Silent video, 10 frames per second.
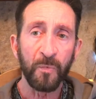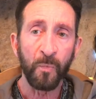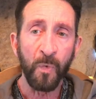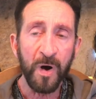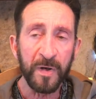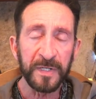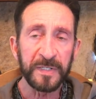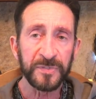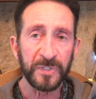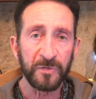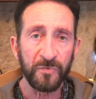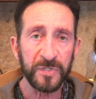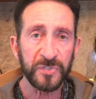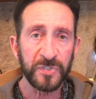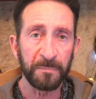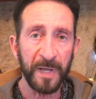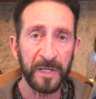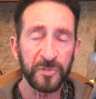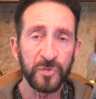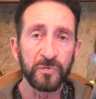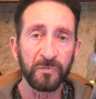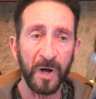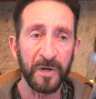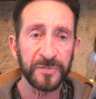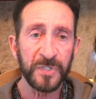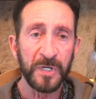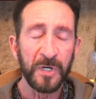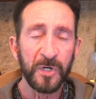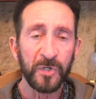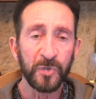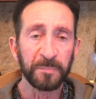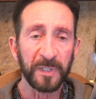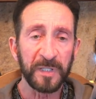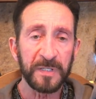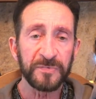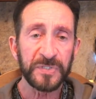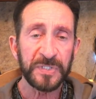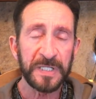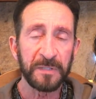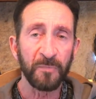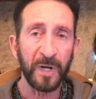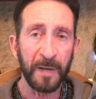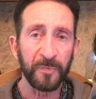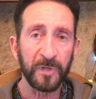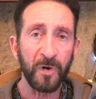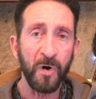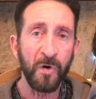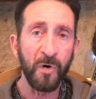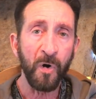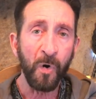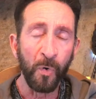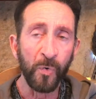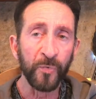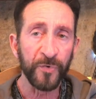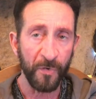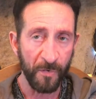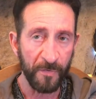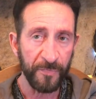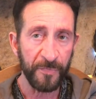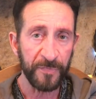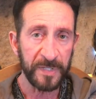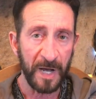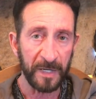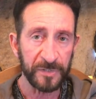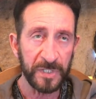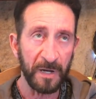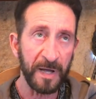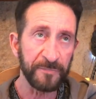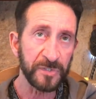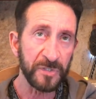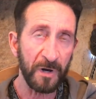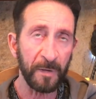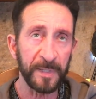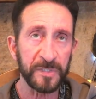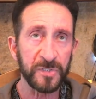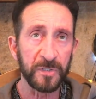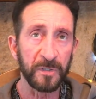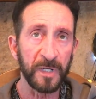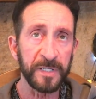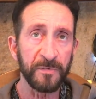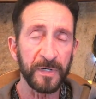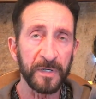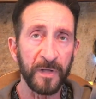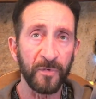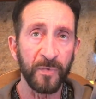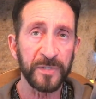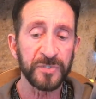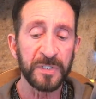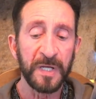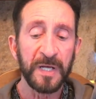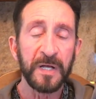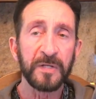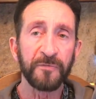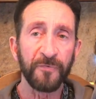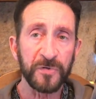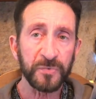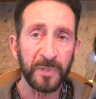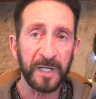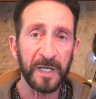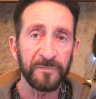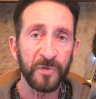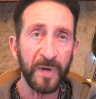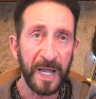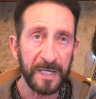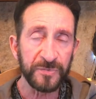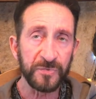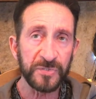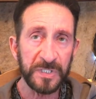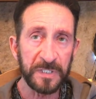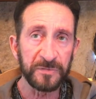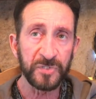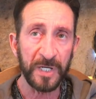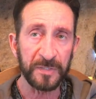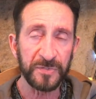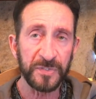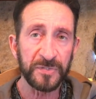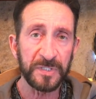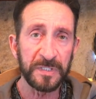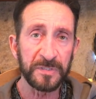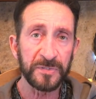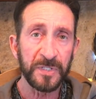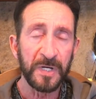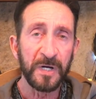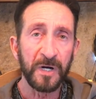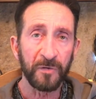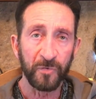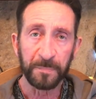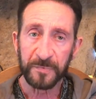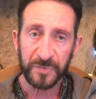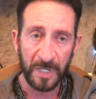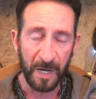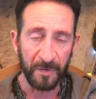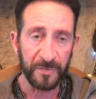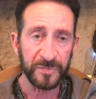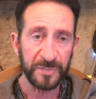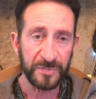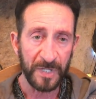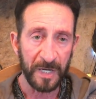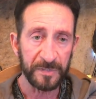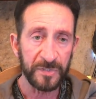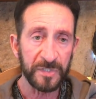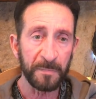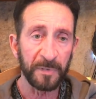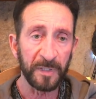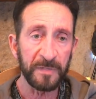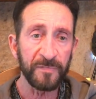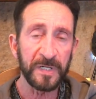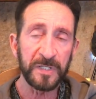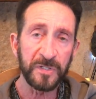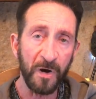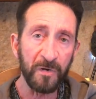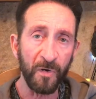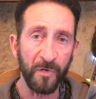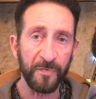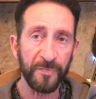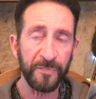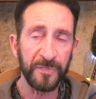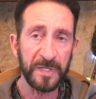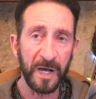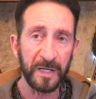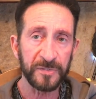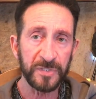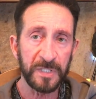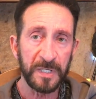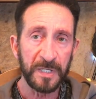One is a Christian man, Hugh Ross, who believes in what I'm going to call old earth theology. I'll have to talk about this a little later in another question. The first one I gave you, Answers in Genesis, is a group of scholars and scientists that believe in a young earth theology.